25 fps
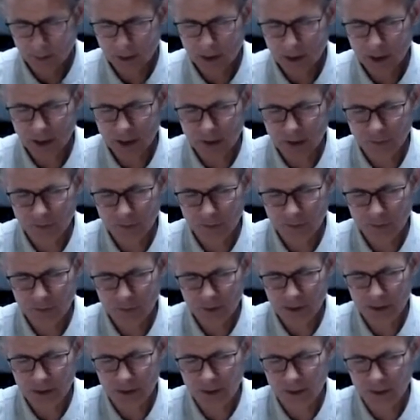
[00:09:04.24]
heart
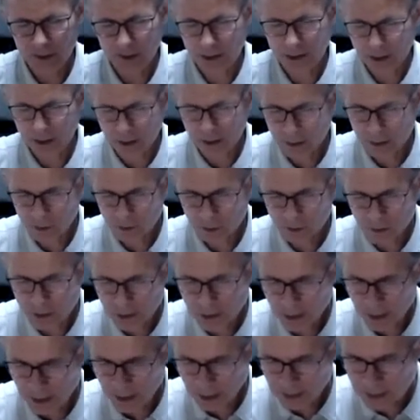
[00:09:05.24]
field and
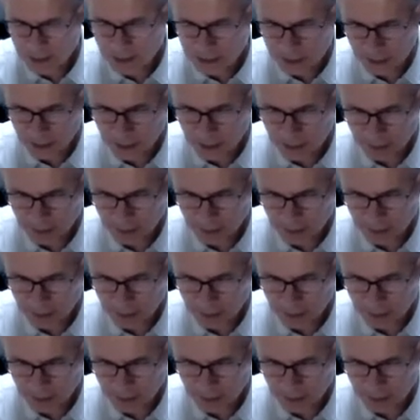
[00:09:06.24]
condensing